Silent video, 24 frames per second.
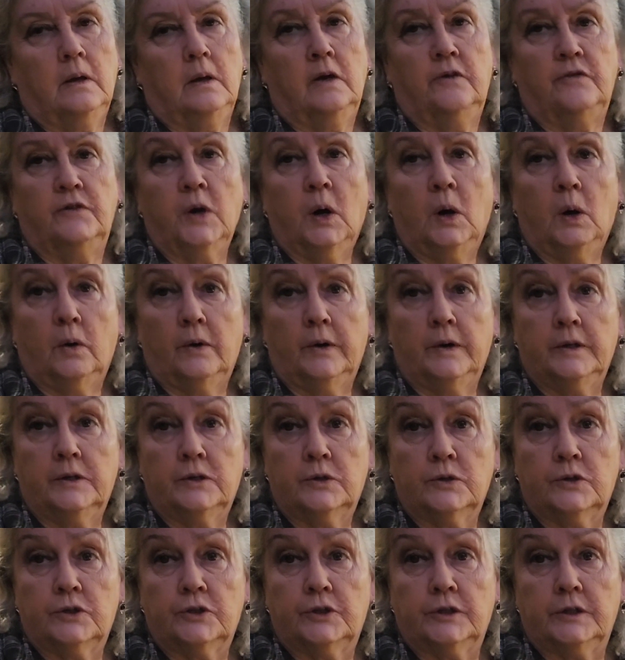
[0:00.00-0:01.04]
if y'all are
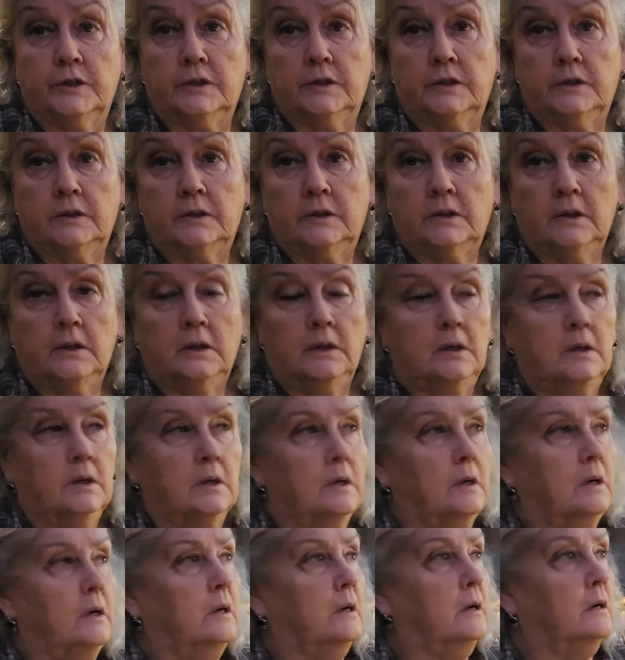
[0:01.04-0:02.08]
interested,
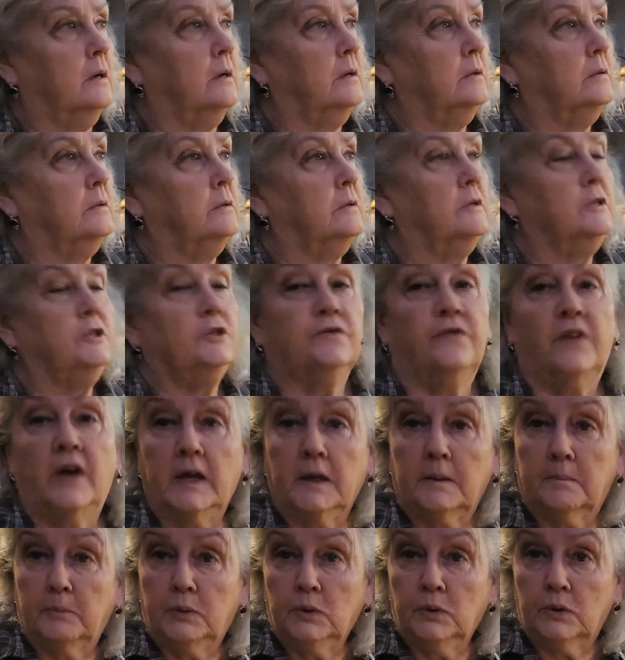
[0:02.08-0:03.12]
these
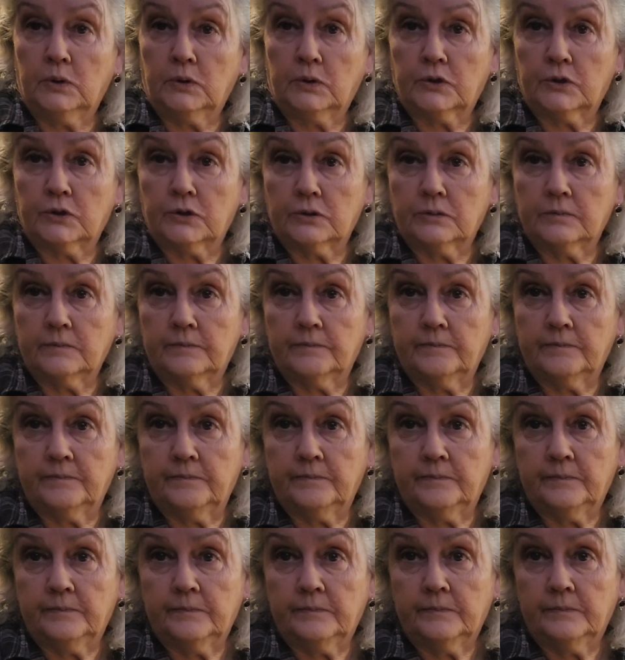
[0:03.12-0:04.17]
fake books.
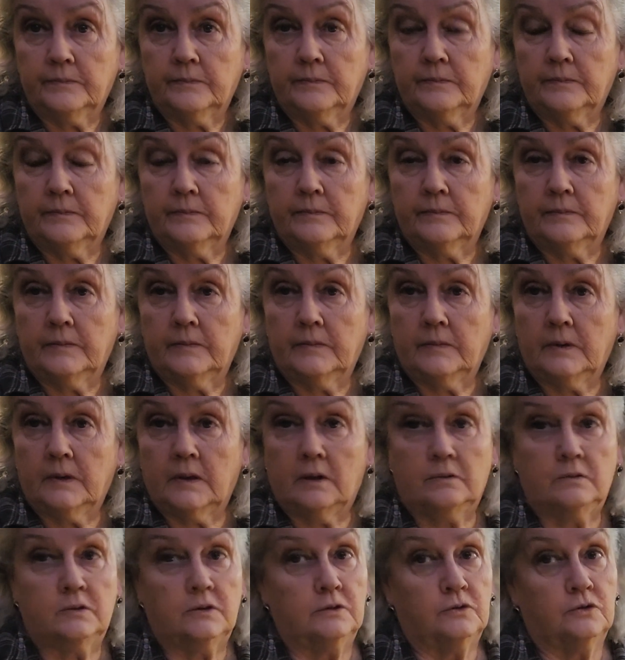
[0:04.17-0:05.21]

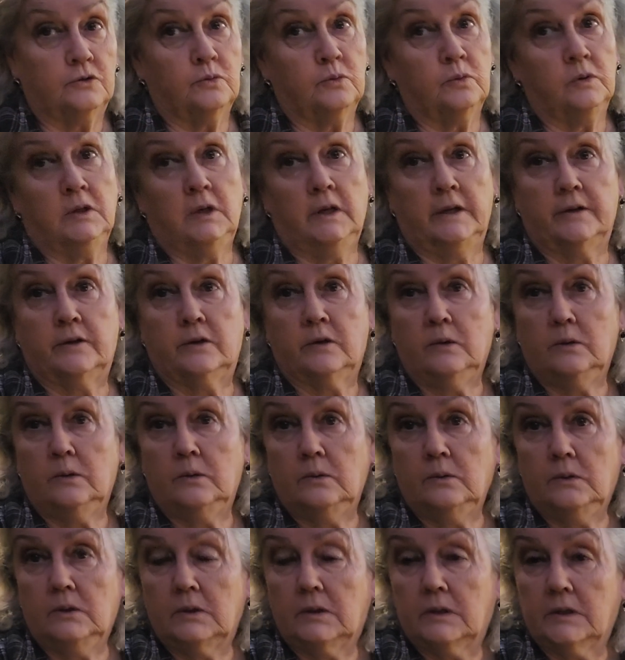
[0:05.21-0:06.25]
It's really
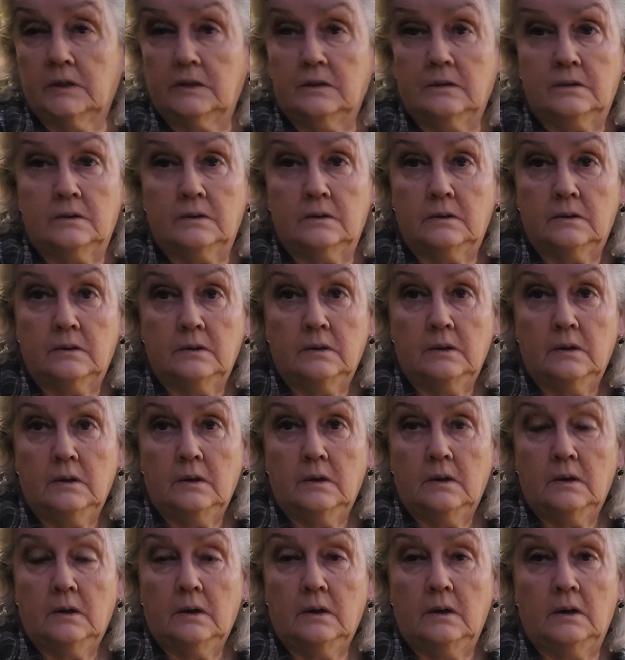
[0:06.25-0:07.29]
cool looking.
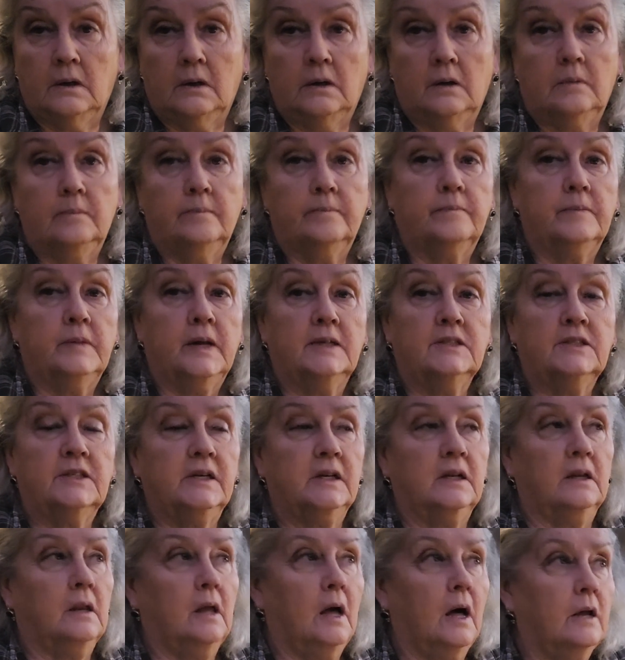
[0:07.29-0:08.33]
I see
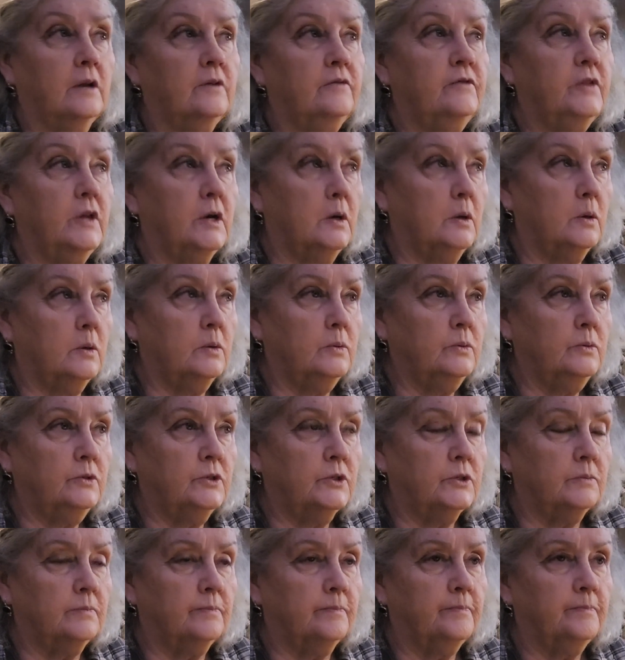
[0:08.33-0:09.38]
a lot of
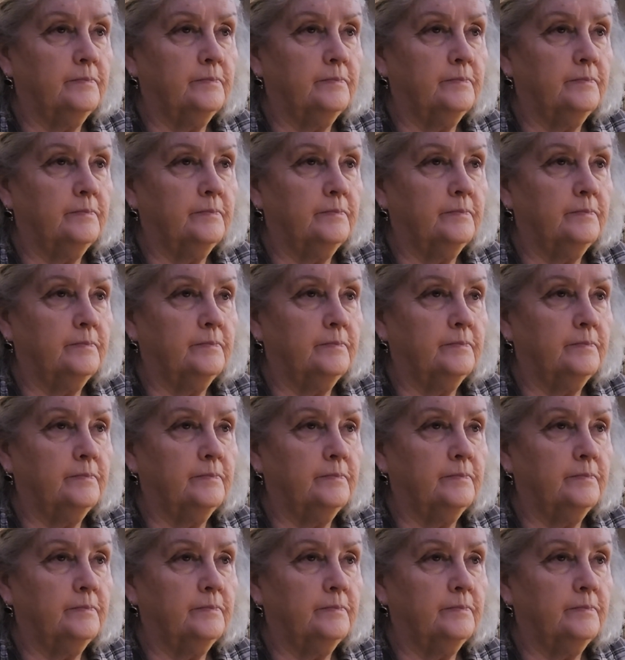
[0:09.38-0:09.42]
those